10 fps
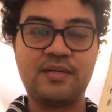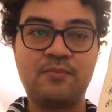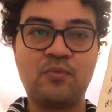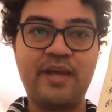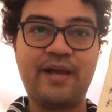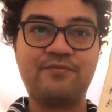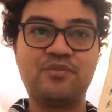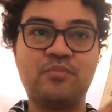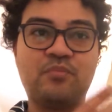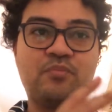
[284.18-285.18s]
we have
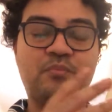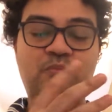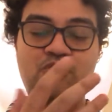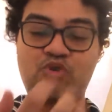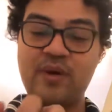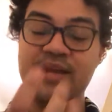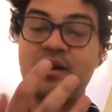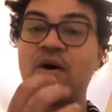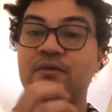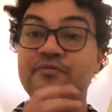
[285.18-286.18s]
to train
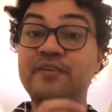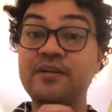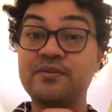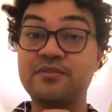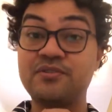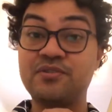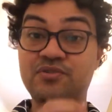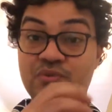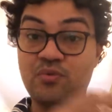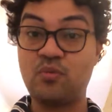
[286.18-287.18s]
our fingers to
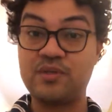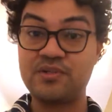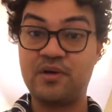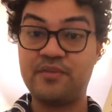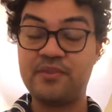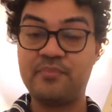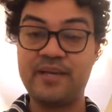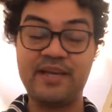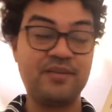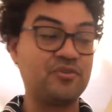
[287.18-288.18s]
do what's on the
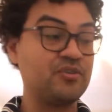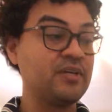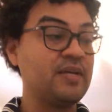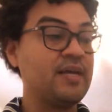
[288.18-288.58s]
page.